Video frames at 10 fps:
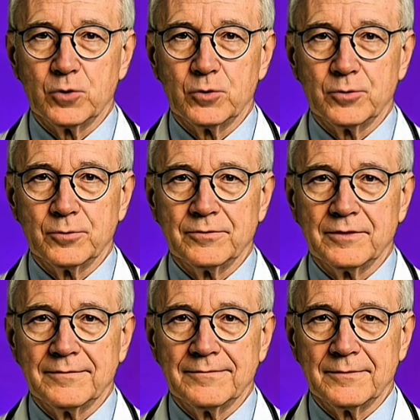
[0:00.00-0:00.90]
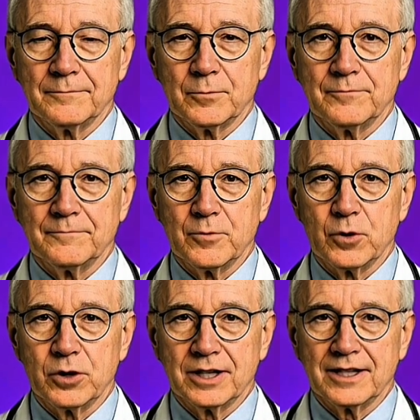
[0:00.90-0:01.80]
may be doing more harm
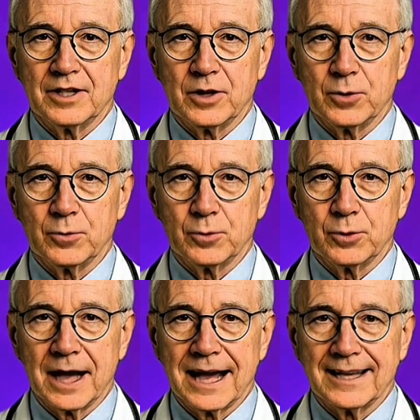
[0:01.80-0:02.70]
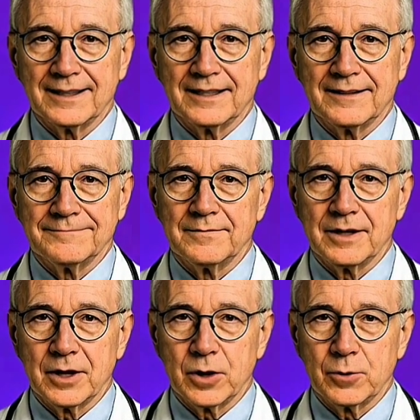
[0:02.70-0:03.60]
than good. Here's
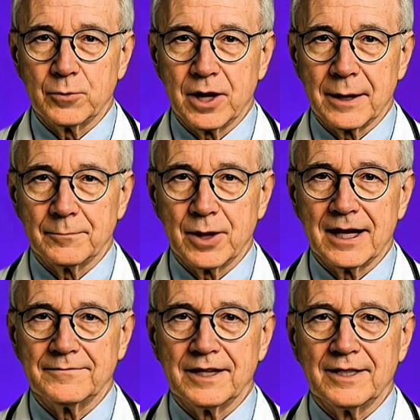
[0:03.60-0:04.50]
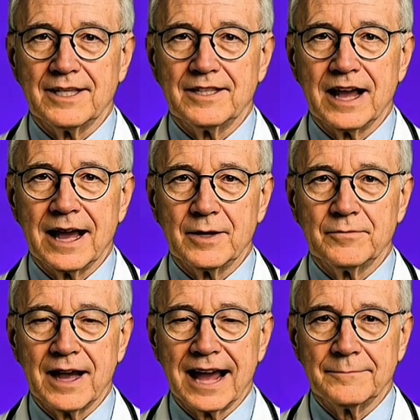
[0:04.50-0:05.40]
why. Milk
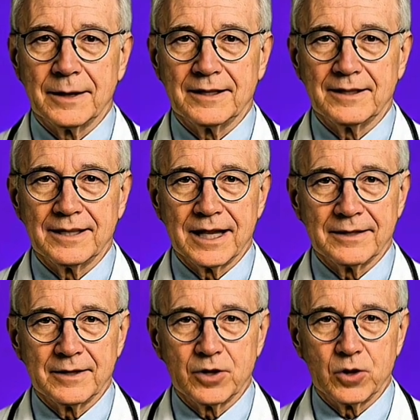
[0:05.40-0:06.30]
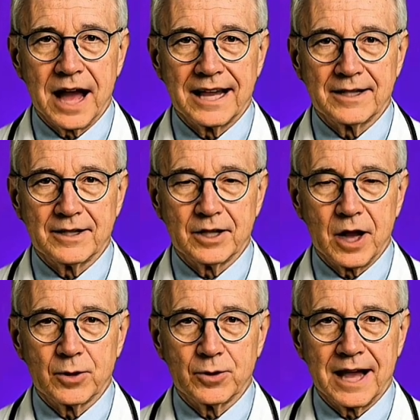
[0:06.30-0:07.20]
contains lactose, a natural
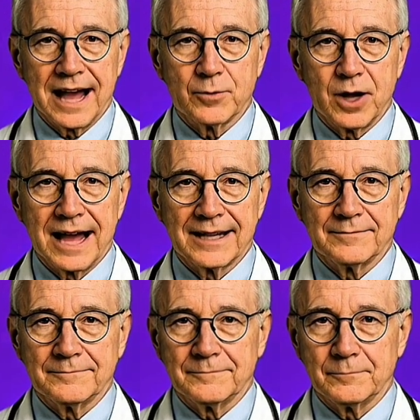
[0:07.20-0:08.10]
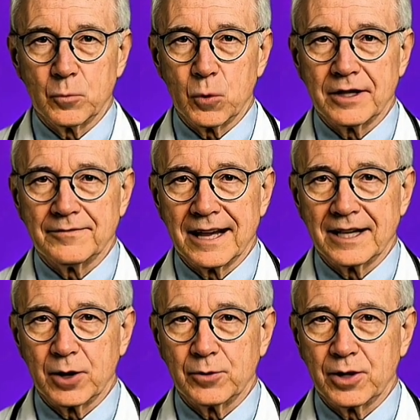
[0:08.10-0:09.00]
sugar found in dairy.
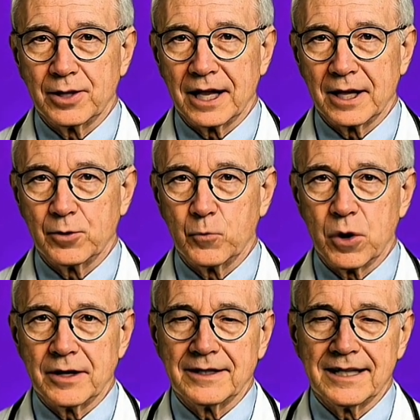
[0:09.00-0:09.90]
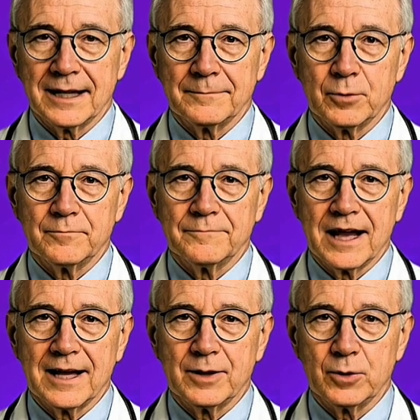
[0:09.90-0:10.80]
As we age, most people
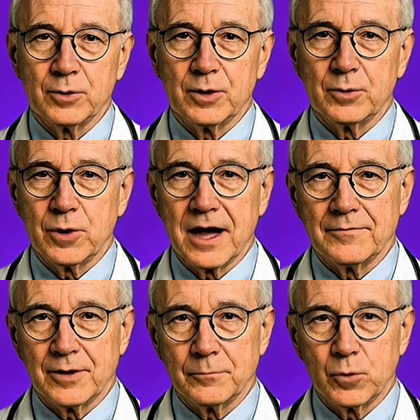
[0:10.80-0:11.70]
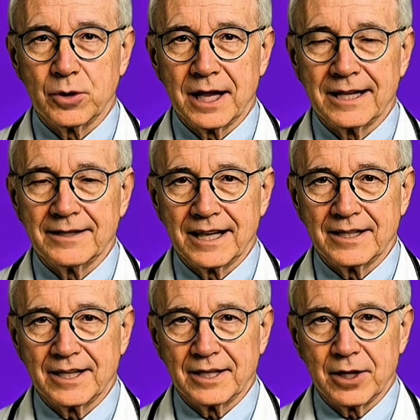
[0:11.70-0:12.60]
gradually lose the enzyme needed
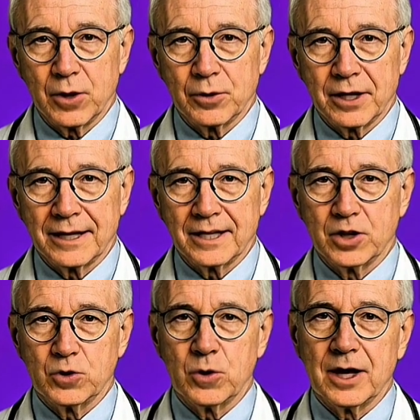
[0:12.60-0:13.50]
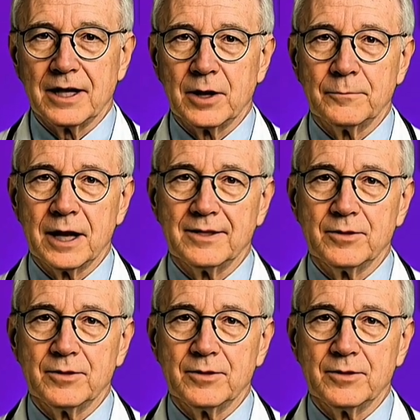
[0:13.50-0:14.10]
to digest it properly.